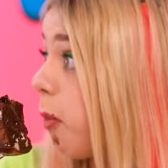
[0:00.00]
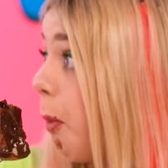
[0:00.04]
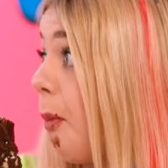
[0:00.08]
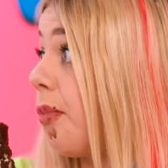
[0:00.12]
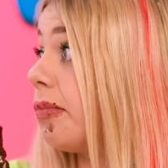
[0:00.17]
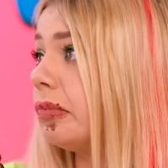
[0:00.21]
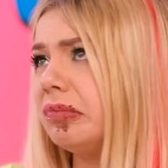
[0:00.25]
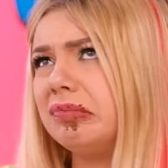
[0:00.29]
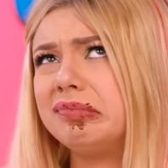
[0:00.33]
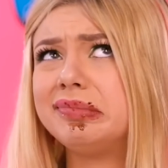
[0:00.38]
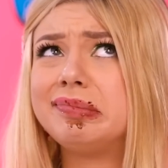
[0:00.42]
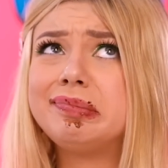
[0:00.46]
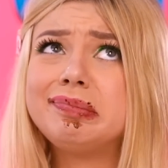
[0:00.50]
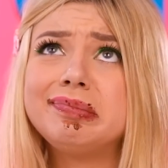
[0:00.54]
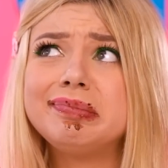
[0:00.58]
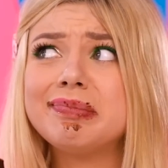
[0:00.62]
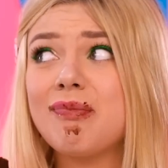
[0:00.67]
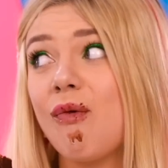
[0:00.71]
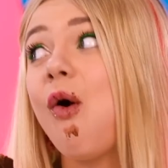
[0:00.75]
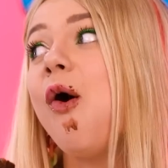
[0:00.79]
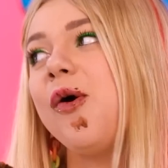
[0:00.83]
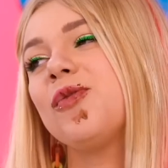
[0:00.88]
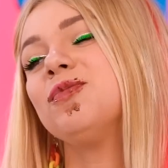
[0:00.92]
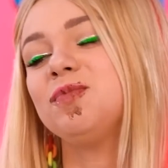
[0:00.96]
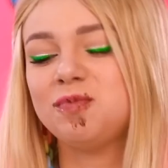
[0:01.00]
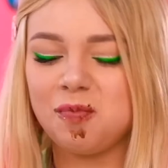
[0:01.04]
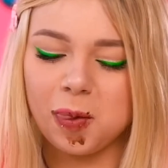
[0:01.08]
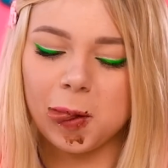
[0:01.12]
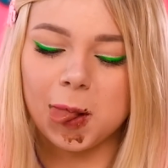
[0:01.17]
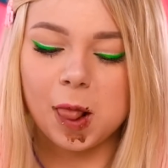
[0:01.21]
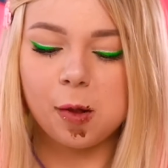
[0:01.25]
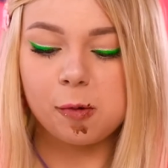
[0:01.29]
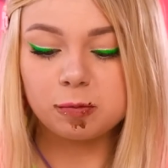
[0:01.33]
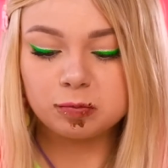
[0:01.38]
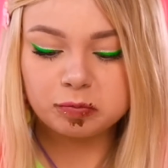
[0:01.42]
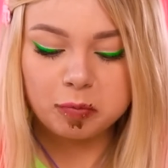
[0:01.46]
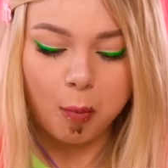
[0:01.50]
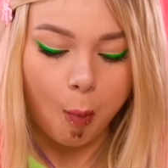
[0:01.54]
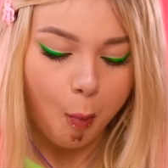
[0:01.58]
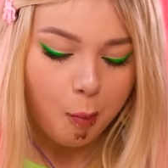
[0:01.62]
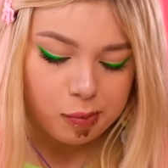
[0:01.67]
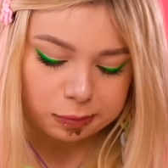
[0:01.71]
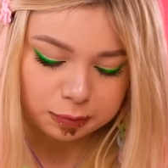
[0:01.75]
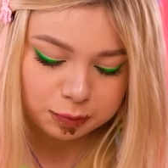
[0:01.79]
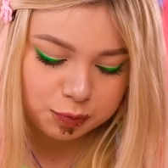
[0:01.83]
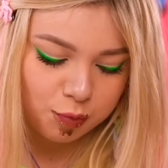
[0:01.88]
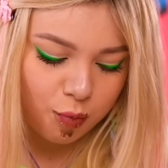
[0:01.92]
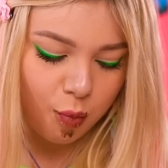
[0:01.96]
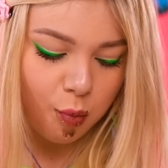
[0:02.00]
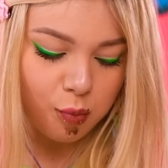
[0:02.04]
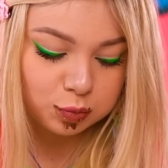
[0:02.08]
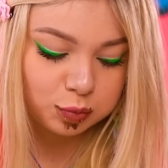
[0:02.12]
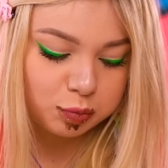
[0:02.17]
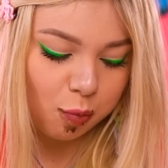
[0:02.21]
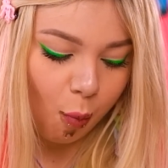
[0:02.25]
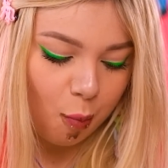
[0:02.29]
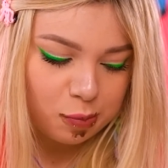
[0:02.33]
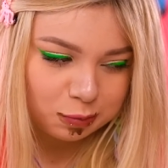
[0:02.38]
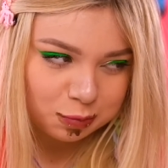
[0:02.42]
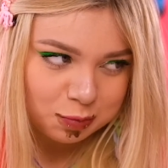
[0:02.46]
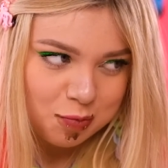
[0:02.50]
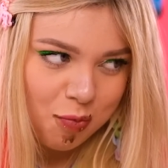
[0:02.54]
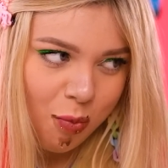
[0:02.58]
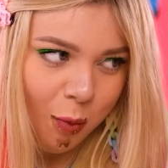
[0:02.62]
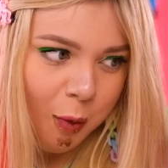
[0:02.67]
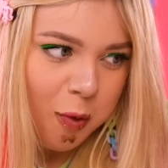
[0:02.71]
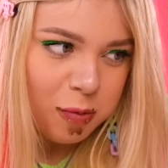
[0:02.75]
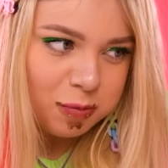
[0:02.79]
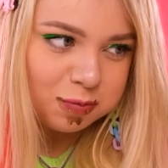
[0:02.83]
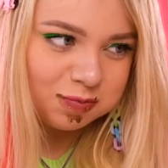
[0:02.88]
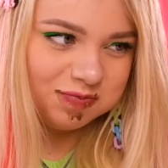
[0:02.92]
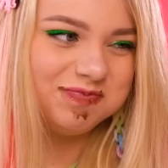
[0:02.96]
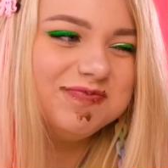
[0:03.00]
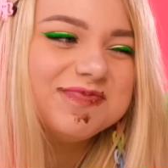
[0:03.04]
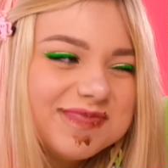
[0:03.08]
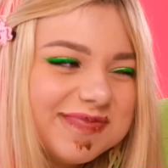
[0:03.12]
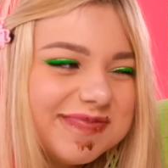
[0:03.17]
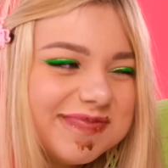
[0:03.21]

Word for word: Well, maybe we can make it work. We can make you a special